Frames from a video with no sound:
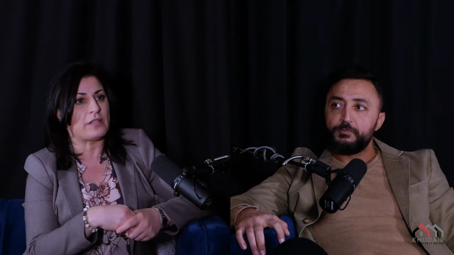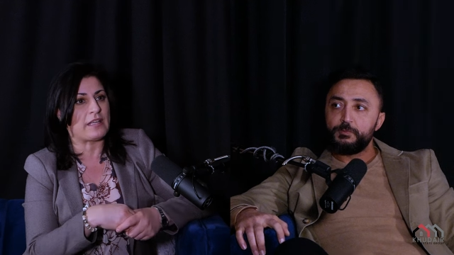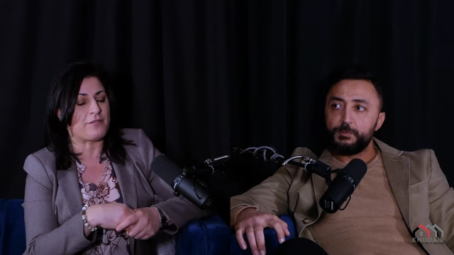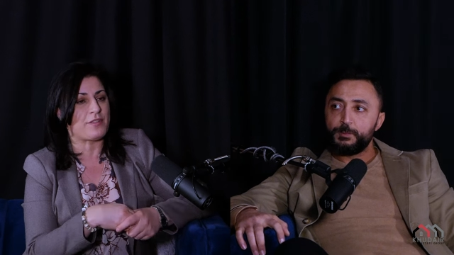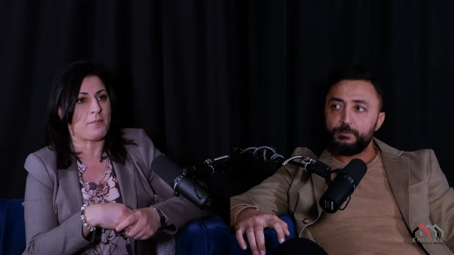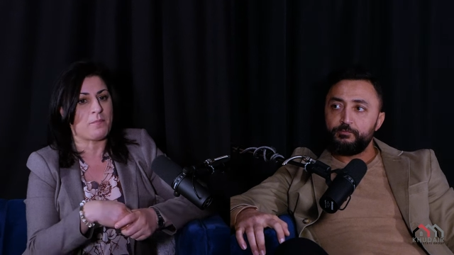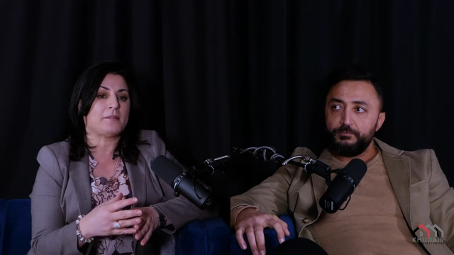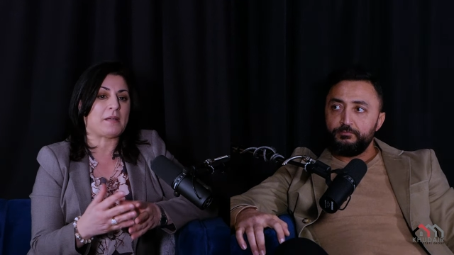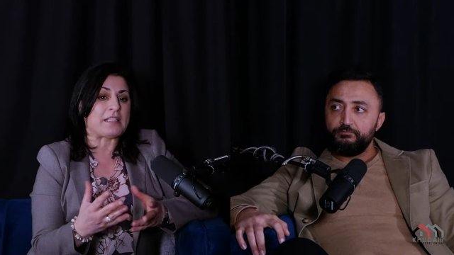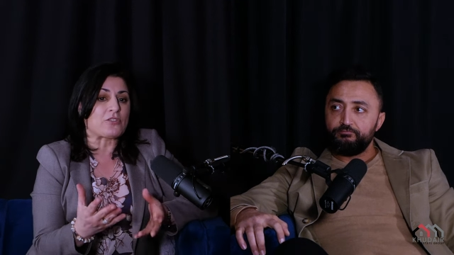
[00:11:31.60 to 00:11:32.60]
Speaker 1: give them
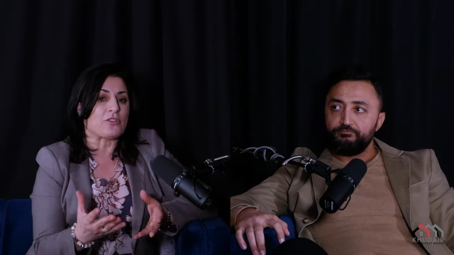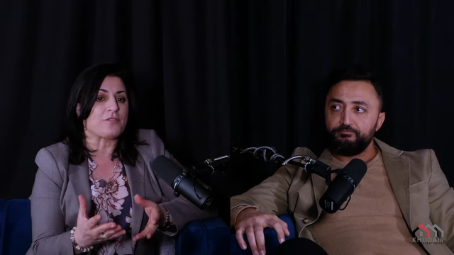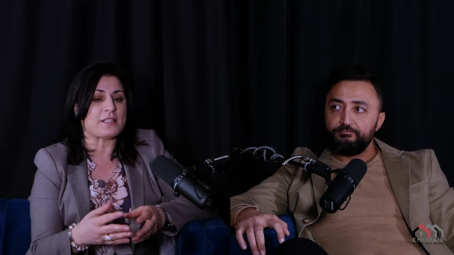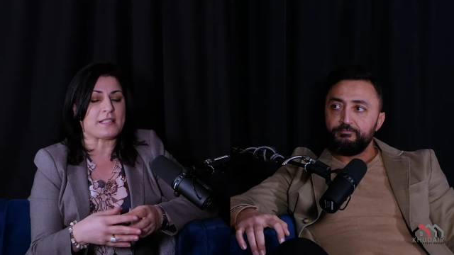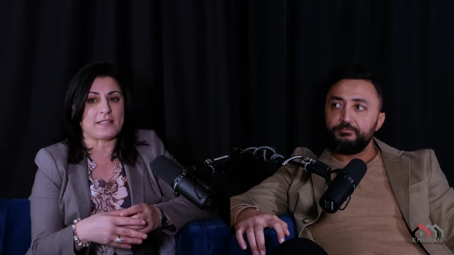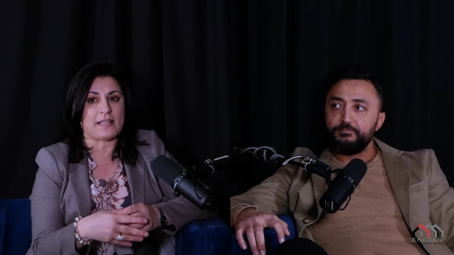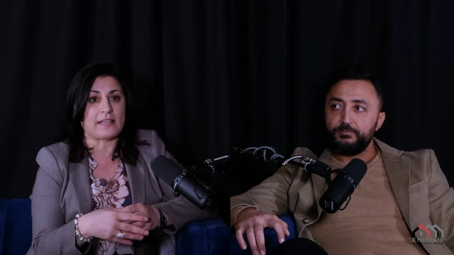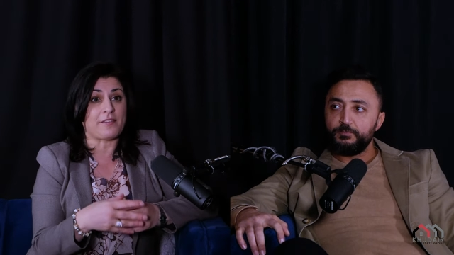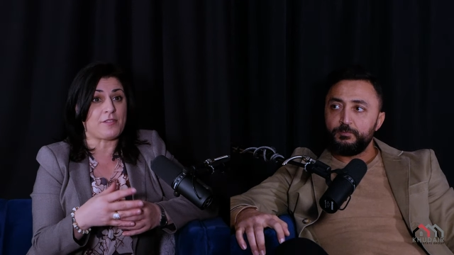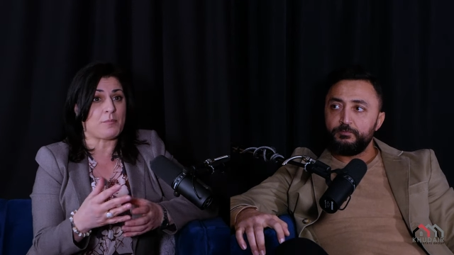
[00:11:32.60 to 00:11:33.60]
my services
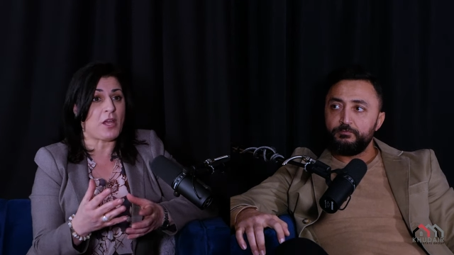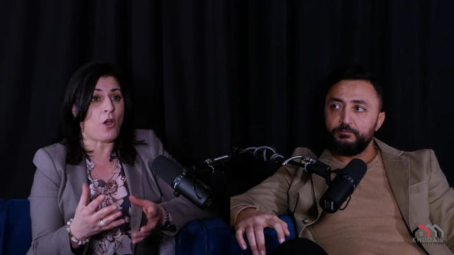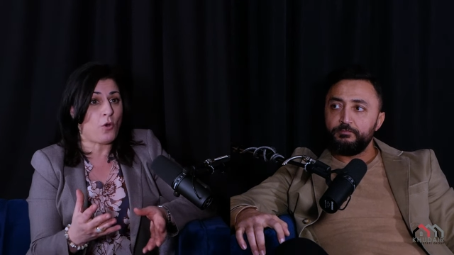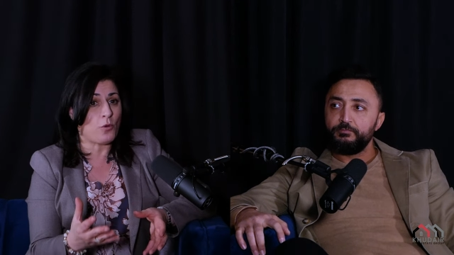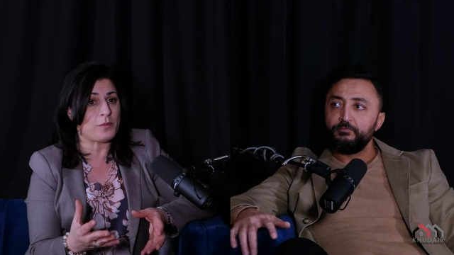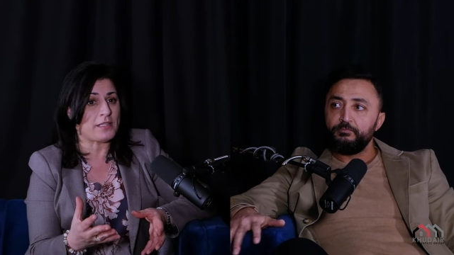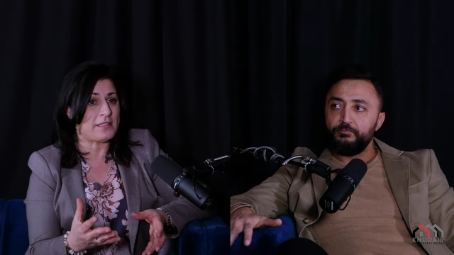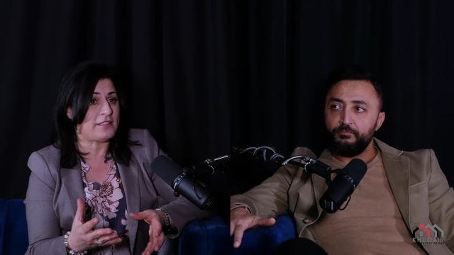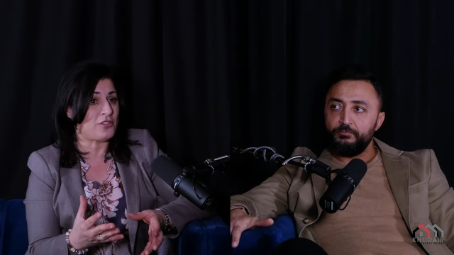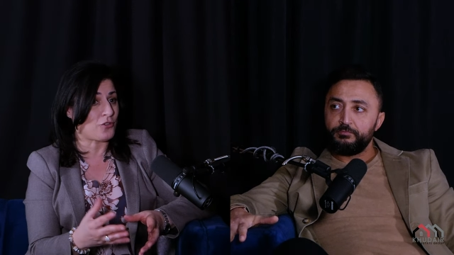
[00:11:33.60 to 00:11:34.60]
and give them the home that
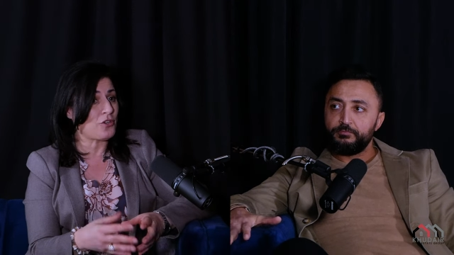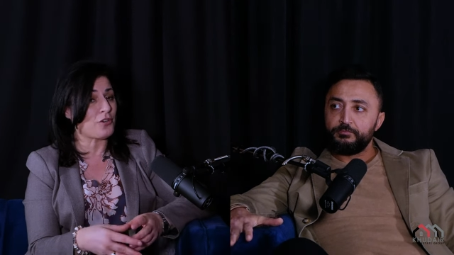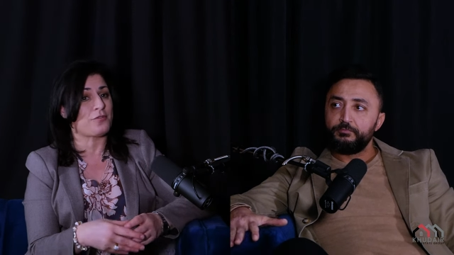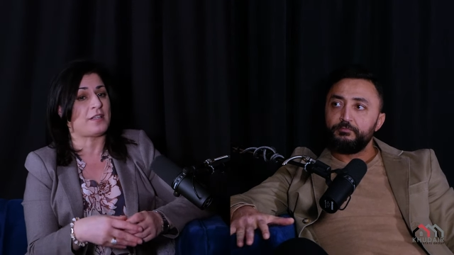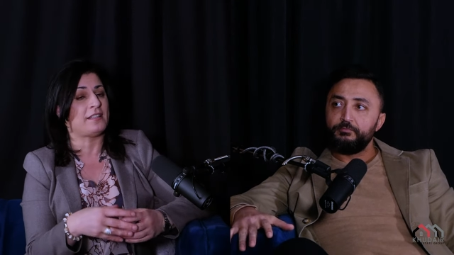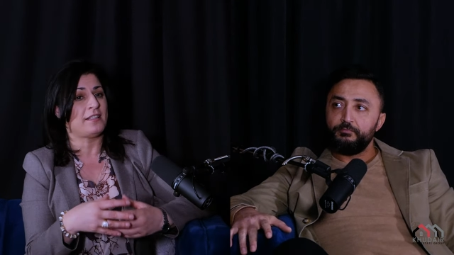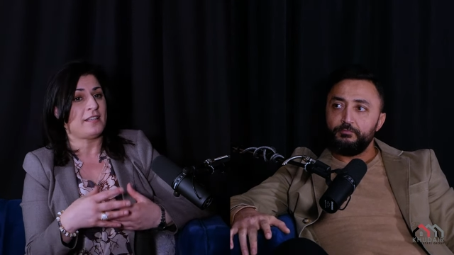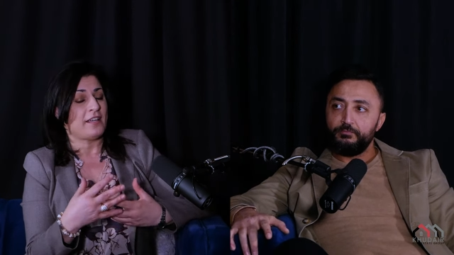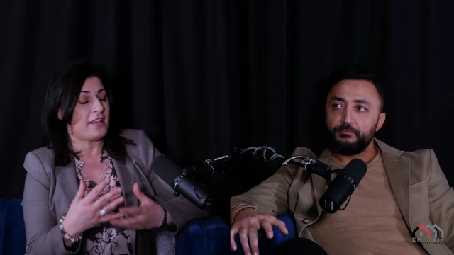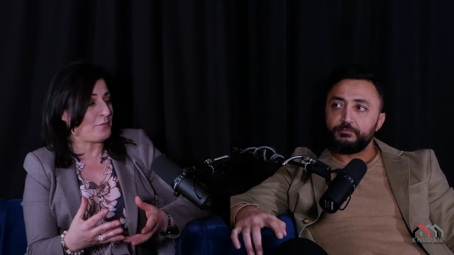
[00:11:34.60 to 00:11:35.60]
they deserve and a